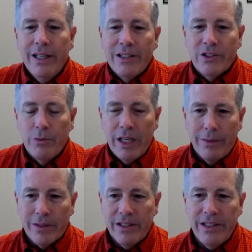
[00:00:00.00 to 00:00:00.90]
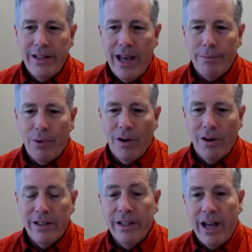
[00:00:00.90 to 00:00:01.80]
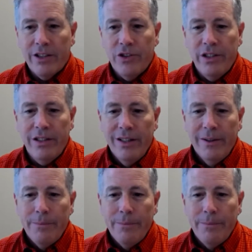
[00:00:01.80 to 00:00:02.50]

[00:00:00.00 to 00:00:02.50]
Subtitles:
So being able to see that part, and then actually,